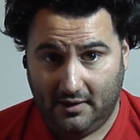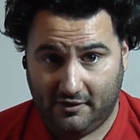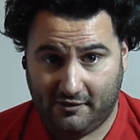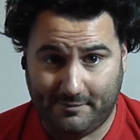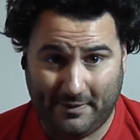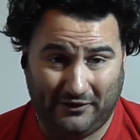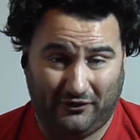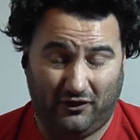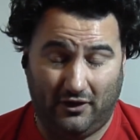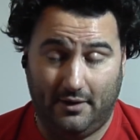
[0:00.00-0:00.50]

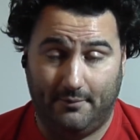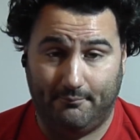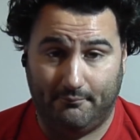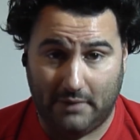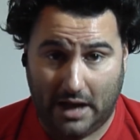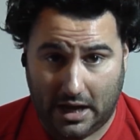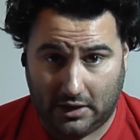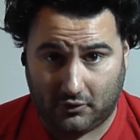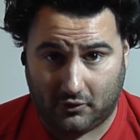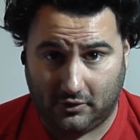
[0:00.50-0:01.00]
Especially a
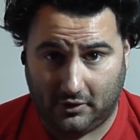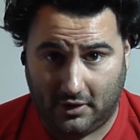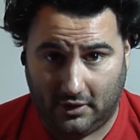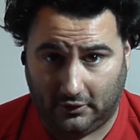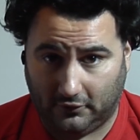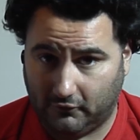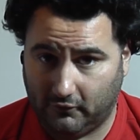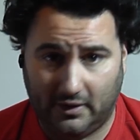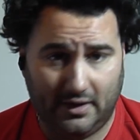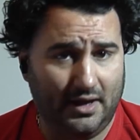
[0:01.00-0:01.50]
modern
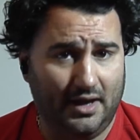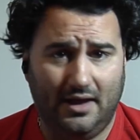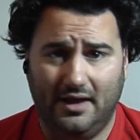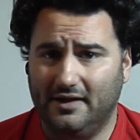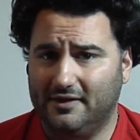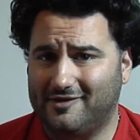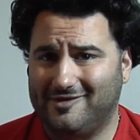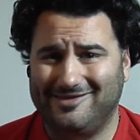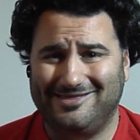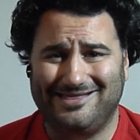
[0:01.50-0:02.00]
country.
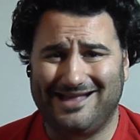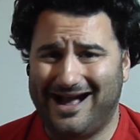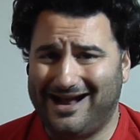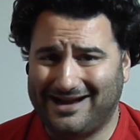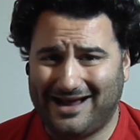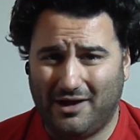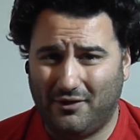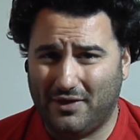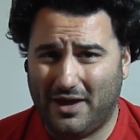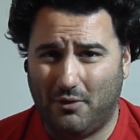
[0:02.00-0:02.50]
It's not
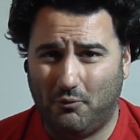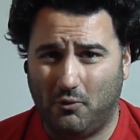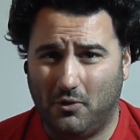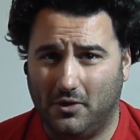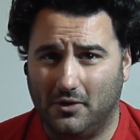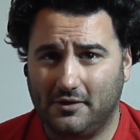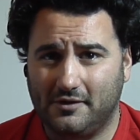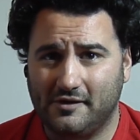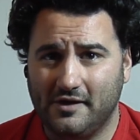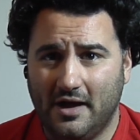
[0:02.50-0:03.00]
how that
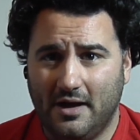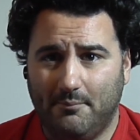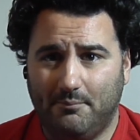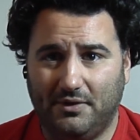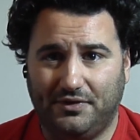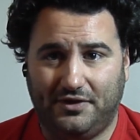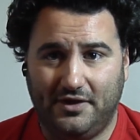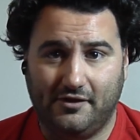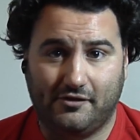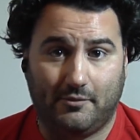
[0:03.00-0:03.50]
works,
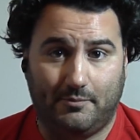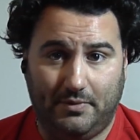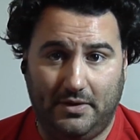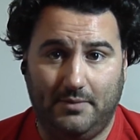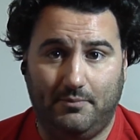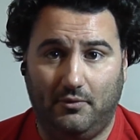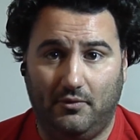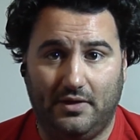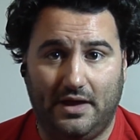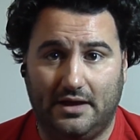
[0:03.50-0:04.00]
but these are
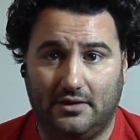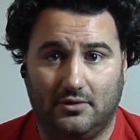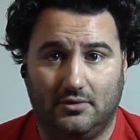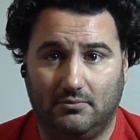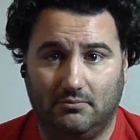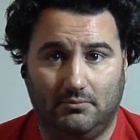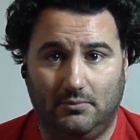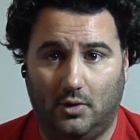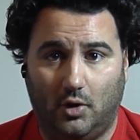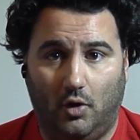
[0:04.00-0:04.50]
people that
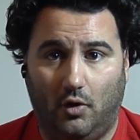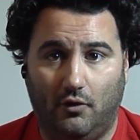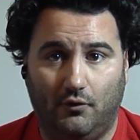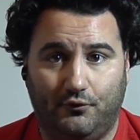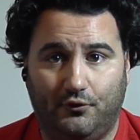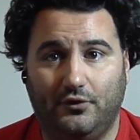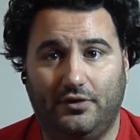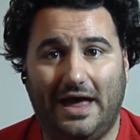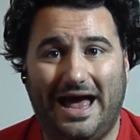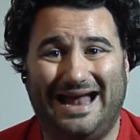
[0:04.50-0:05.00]
are all
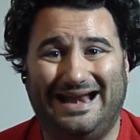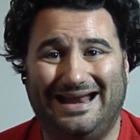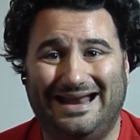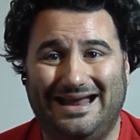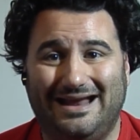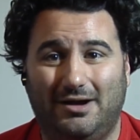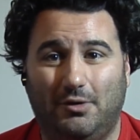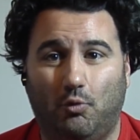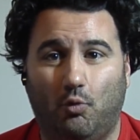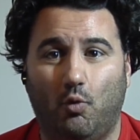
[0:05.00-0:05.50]
for that
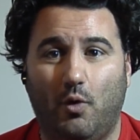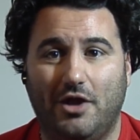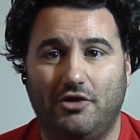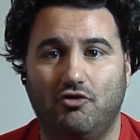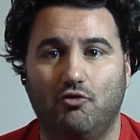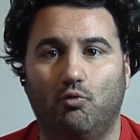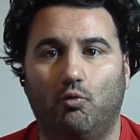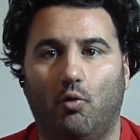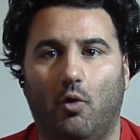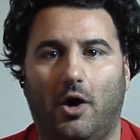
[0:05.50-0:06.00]
when
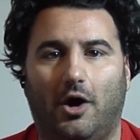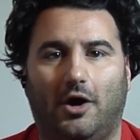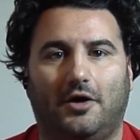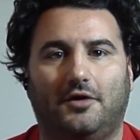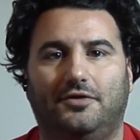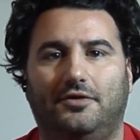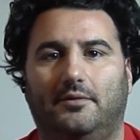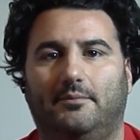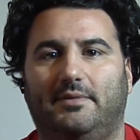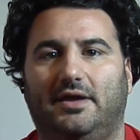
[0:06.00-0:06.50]
you
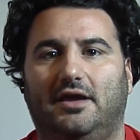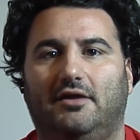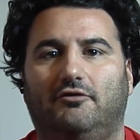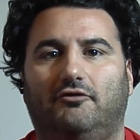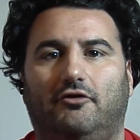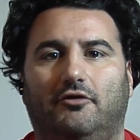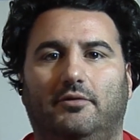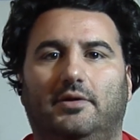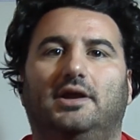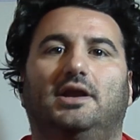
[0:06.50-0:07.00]
walk them
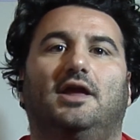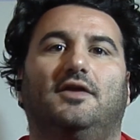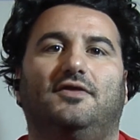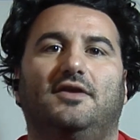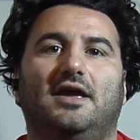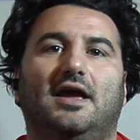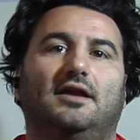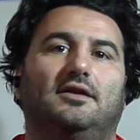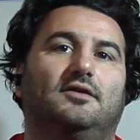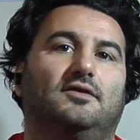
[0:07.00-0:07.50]
into it at
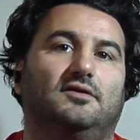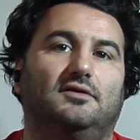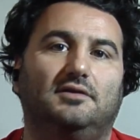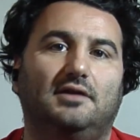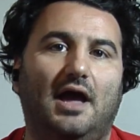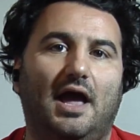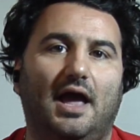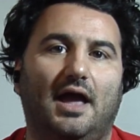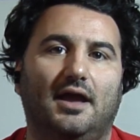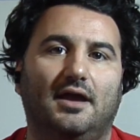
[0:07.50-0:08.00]
the end of the
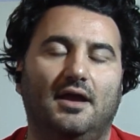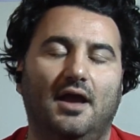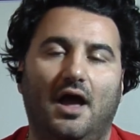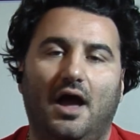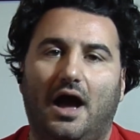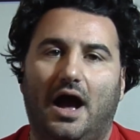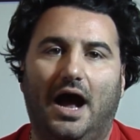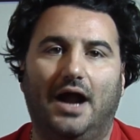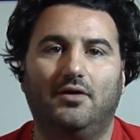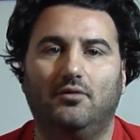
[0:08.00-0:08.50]
day.
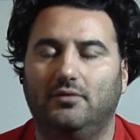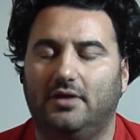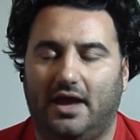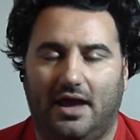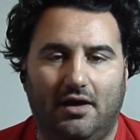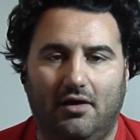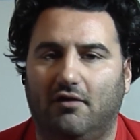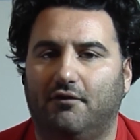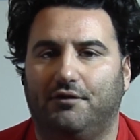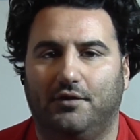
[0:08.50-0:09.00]
I don't
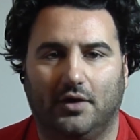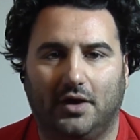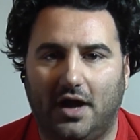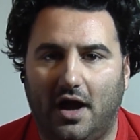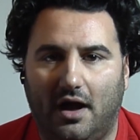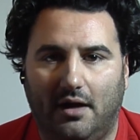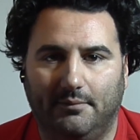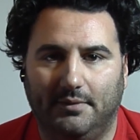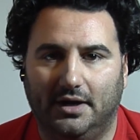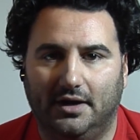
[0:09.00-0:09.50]
care if you're
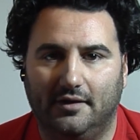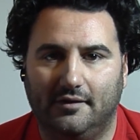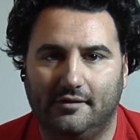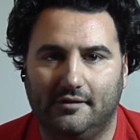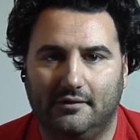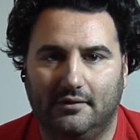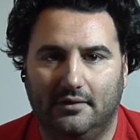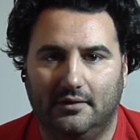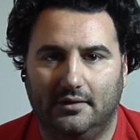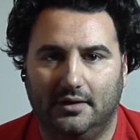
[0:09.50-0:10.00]

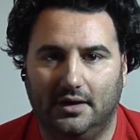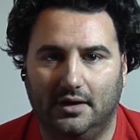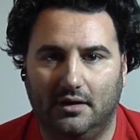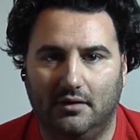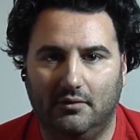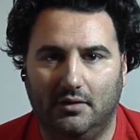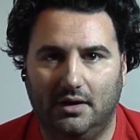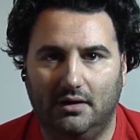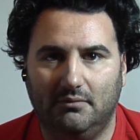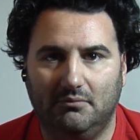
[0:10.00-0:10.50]
communist. You
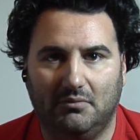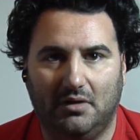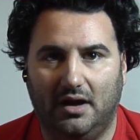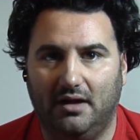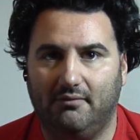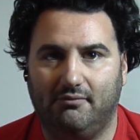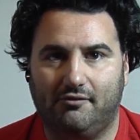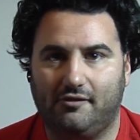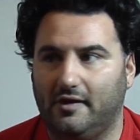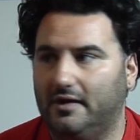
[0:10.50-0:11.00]
know what?
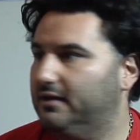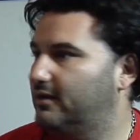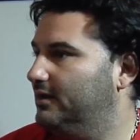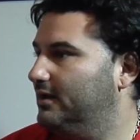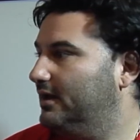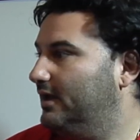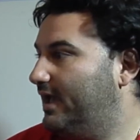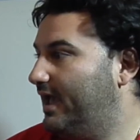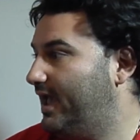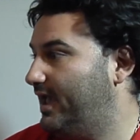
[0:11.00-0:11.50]
It's like,
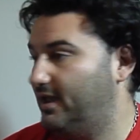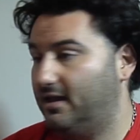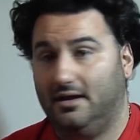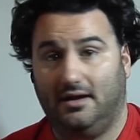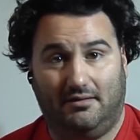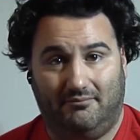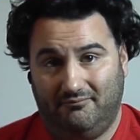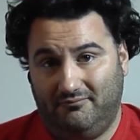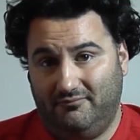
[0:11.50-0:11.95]
hey,